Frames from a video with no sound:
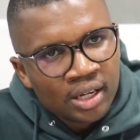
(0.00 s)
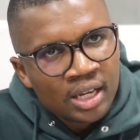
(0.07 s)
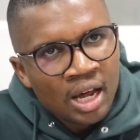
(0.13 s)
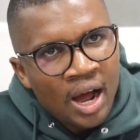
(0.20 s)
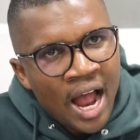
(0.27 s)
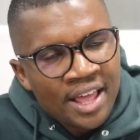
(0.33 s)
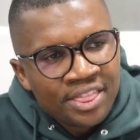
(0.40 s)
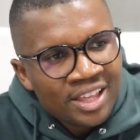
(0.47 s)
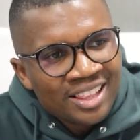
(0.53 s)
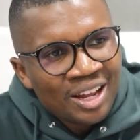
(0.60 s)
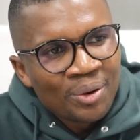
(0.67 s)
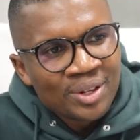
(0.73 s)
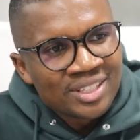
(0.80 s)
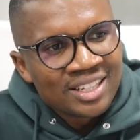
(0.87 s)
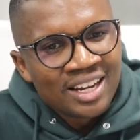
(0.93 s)
Now, I think
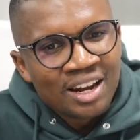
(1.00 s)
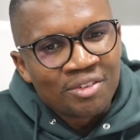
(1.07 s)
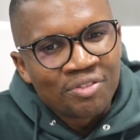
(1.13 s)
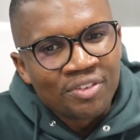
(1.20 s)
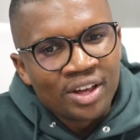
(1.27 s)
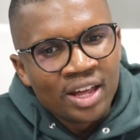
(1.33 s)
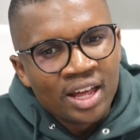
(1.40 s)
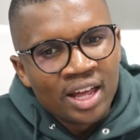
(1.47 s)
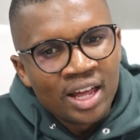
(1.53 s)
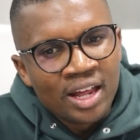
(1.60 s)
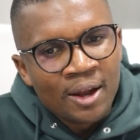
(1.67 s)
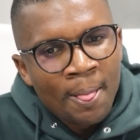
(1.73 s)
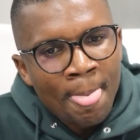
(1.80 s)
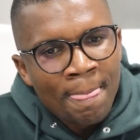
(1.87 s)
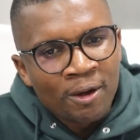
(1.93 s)
that was an
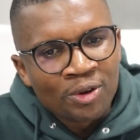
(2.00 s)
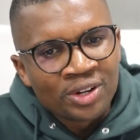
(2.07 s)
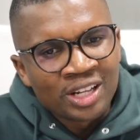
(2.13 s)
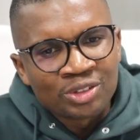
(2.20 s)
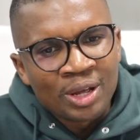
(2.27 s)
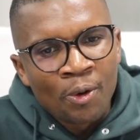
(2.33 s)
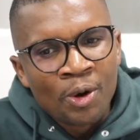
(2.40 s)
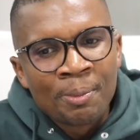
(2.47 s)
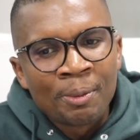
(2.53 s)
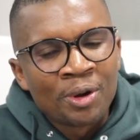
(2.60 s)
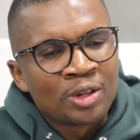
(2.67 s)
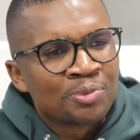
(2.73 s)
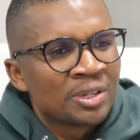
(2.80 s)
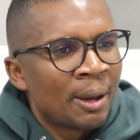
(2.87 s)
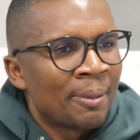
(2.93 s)
unfair. That's why when
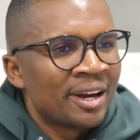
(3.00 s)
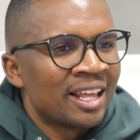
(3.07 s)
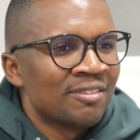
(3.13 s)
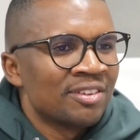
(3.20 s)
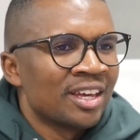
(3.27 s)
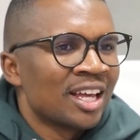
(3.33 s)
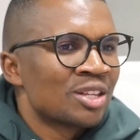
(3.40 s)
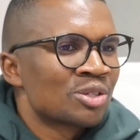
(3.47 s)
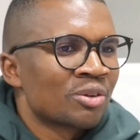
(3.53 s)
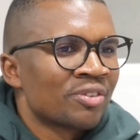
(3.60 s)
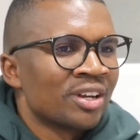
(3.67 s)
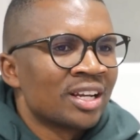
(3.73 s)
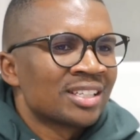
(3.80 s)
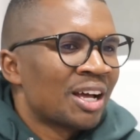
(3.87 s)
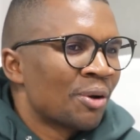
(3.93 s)
people are speaking about heavy hands of
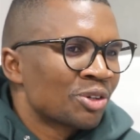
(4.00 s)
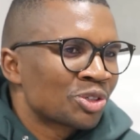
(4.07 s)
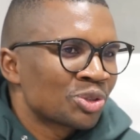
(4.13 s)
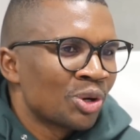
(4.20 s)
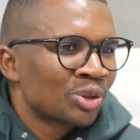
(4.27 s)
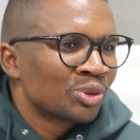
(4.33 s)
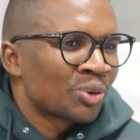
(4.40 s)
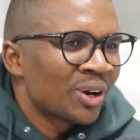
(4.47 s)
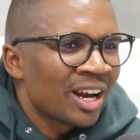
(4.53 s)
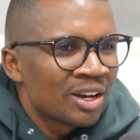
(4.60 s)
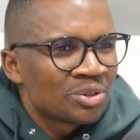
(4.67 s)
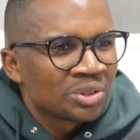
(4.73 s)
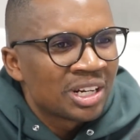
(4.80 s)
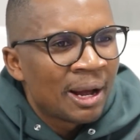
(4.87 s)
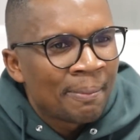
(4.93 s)
it, I was shocked. What are they
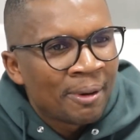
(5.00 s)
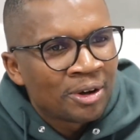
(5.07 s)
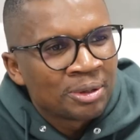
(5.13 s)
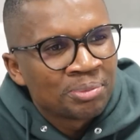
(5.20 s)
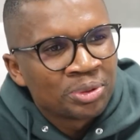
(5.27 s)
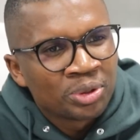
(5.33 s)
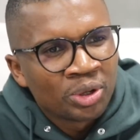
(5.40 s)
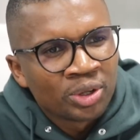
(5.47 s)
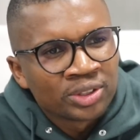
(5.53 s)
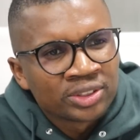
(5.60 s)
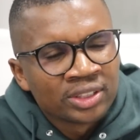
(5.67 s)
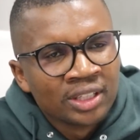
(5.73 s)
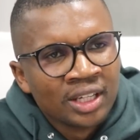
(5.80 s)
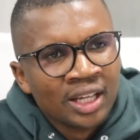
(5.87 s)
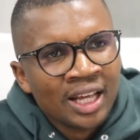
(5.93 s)
talking about?
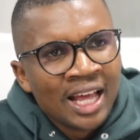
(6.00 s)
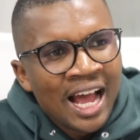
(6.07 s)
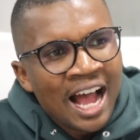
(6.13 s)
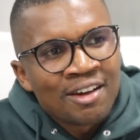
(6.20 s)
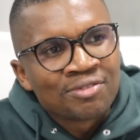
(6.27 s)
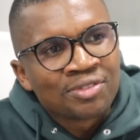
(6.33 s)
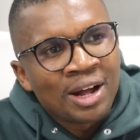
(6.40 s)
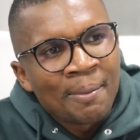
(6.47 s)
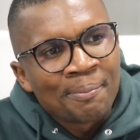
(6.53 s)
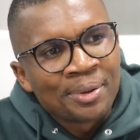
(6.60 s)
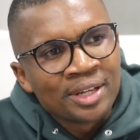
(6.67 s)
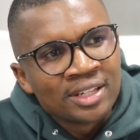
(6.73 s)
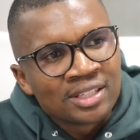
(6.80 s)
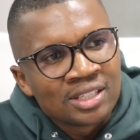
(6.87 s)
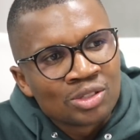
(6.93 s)
Because I've
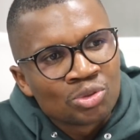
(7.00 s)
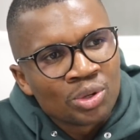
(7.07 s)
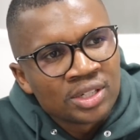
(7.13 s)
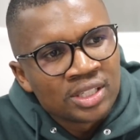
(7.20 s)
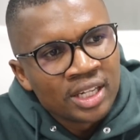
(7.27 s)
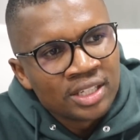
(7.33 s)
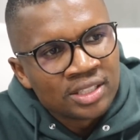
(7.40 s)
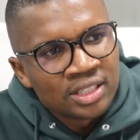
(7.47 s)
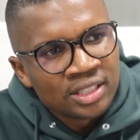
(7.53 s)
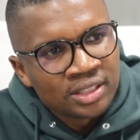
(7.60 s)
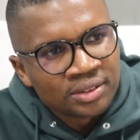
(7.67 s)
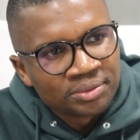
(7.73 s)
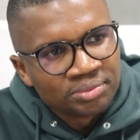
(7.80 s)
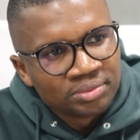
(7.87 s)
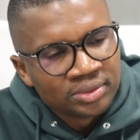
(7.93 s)
campaigned since
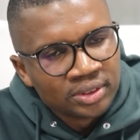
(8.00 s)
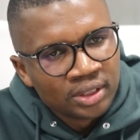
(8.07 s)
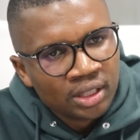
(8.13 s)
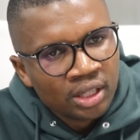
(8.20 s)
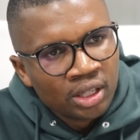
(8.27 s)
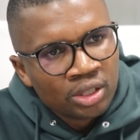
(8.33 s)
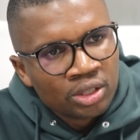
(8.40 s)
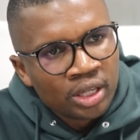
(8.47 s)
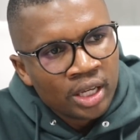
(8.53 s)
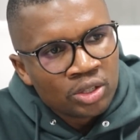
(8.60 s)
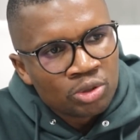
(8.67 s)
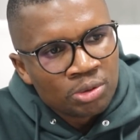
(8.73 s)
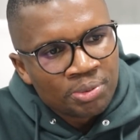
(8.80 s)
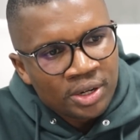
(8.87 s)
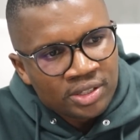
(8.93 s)
2018 to
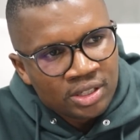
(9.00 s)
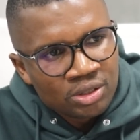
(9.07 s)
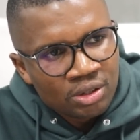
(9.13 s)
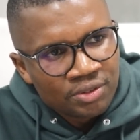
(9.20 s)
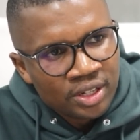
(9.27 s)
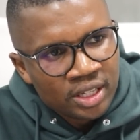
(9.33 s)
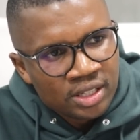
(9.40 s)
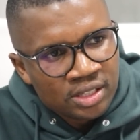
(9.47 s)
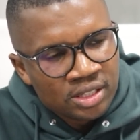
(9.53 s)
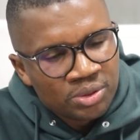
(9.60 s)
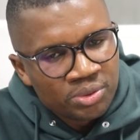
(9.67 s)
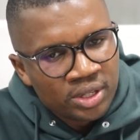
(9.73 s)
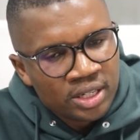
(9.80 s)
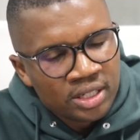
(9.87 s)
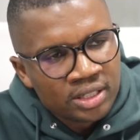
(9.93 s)
be president of the ANC
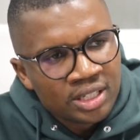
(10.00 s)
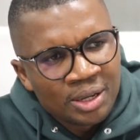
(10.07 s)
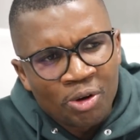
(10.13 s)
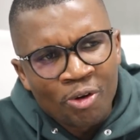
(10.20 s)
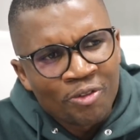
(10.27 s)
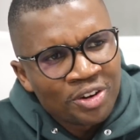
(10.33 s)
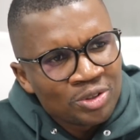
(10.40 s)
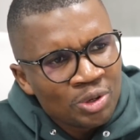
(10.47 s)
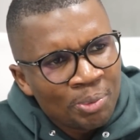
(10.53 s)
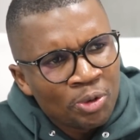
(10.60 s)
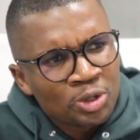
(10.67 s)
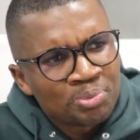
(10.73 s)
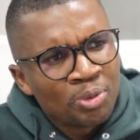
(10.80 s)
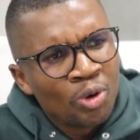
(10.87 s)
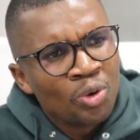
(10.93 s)
Youth League. Conference were
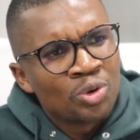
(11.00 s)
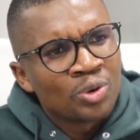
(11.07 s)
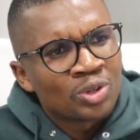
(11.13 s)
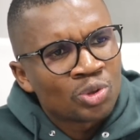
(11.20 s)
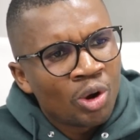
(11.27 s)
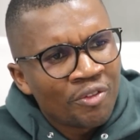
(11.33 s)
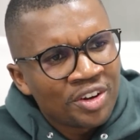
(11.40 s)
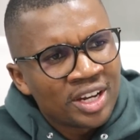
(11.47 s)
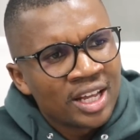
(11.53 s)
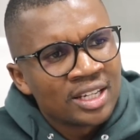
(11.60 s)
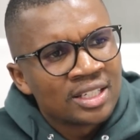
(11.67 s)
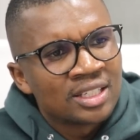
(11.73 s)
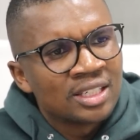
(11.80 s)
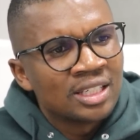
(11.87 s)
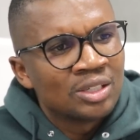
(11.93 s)
postponed. There was
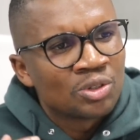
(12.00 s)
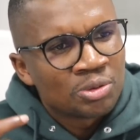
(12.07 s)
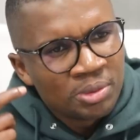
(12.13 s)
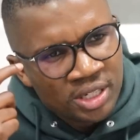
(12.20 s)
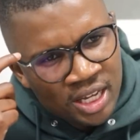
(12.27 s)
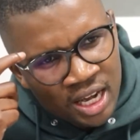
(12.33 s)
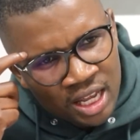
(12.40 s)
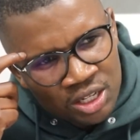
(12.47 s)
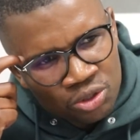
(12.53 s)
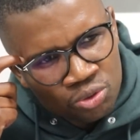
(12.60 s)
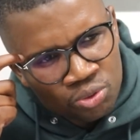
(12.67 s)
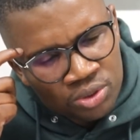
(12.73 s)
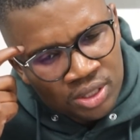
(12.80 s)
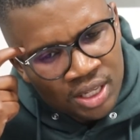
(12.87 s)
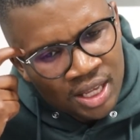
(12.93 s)
COVID-19. There was many other
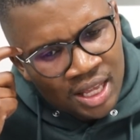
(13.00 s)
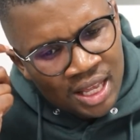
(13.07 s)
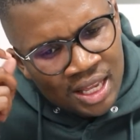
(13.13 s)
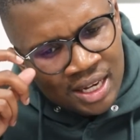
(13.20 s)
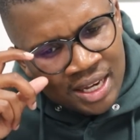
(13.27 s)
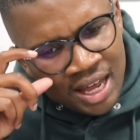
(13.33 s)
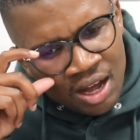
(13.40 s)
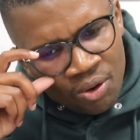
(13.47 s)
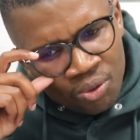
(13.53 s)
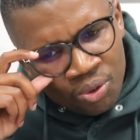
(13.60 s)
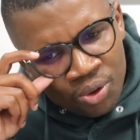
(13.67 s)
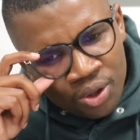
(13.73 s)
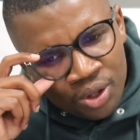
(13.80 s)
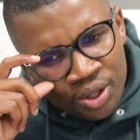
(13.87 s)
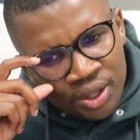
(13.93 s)
issues.
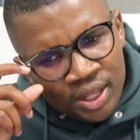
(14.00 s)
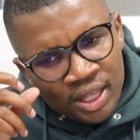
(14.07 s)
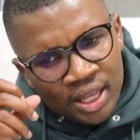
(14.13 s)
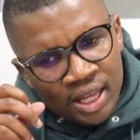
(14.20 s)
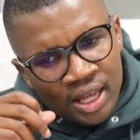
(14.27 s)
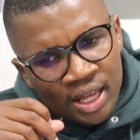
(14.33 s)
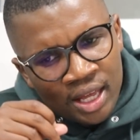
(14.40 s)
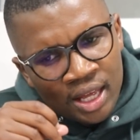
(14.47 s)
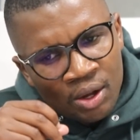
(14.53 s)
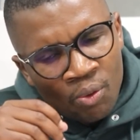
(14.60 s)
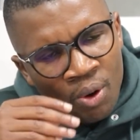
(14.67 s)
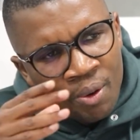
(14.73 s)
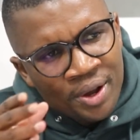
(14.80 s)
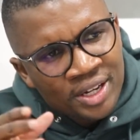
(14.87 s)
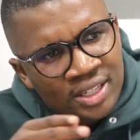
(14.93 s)
Now, where
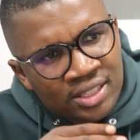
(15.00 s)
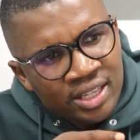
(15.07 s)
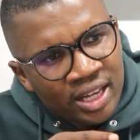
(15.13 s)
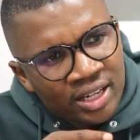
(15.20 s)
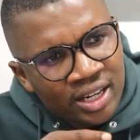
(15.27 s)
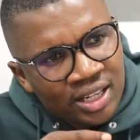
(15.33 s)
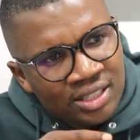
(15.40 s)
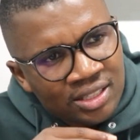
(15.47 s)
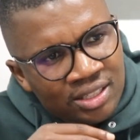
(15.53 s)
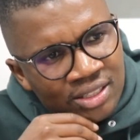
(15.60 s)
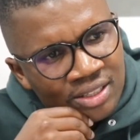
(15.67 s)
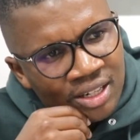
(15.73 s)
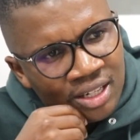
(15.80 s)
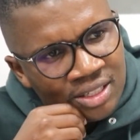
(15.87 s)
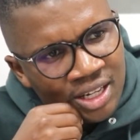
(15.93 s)
were these
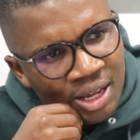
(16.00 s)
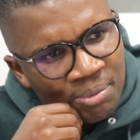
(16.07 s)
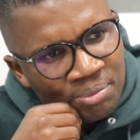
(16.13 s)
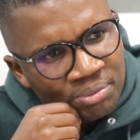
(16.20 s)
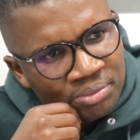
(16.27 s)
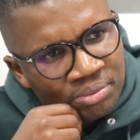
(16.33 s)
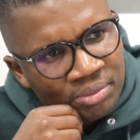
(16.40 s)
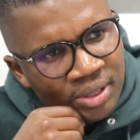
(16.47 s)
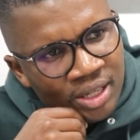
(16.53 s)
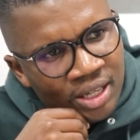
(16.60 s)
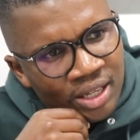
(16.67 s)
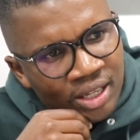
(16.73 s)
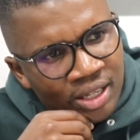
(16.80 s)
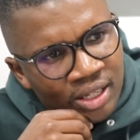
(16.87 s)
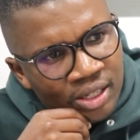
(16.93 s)
elders that time?
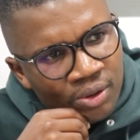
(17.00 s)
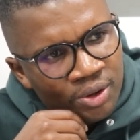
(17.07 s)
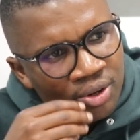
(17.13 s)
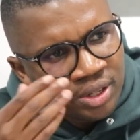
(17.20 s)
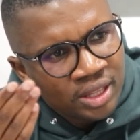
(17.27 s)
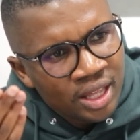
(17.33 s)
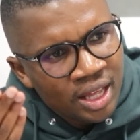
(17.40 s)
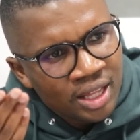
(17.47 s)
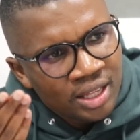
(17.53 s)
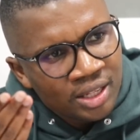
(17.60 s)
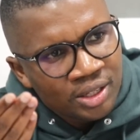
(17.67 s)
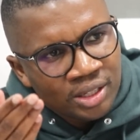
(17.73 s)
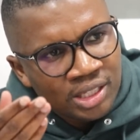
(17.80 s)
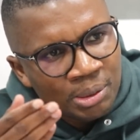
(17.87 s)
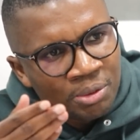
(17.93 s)
They were not there.
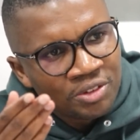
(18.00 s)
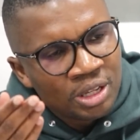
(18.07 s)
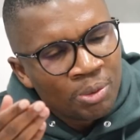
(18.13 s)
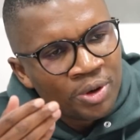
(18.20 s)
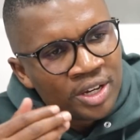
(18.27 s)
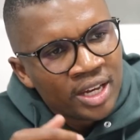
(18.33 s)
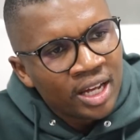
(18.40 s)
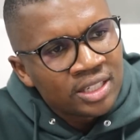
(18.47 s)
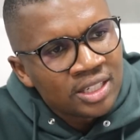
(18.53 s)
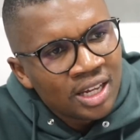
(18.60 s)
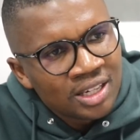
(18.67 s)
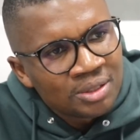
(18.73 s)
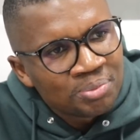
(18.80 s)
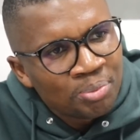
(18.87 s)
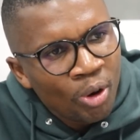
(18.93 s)
Some of them were
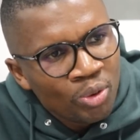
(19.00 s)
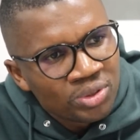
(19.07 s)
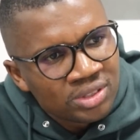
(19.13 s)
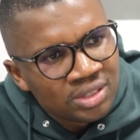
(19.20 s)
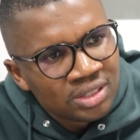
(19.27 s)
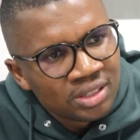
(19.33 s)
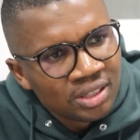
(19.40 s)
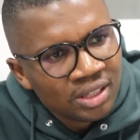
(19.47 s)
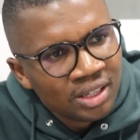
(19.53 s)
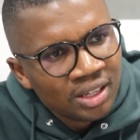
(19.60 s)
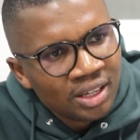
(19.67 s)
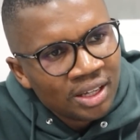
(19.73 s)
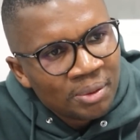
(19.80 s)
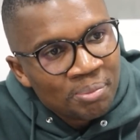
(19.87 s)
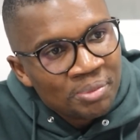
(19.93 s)
elected post
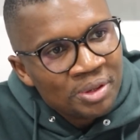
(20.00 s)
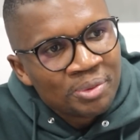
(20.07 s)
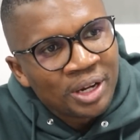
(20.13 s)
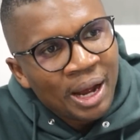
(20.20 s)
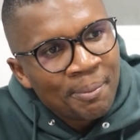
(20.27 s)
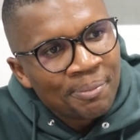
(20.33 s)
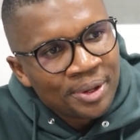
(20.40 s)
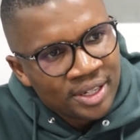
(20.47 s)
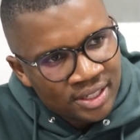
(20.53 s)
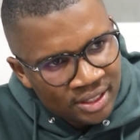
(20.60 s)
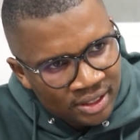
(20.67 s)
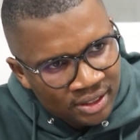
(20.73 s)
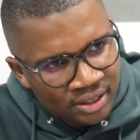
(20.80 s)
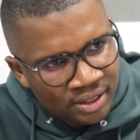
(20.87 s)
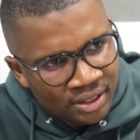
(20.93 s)
me
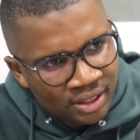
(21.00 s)
campaigning.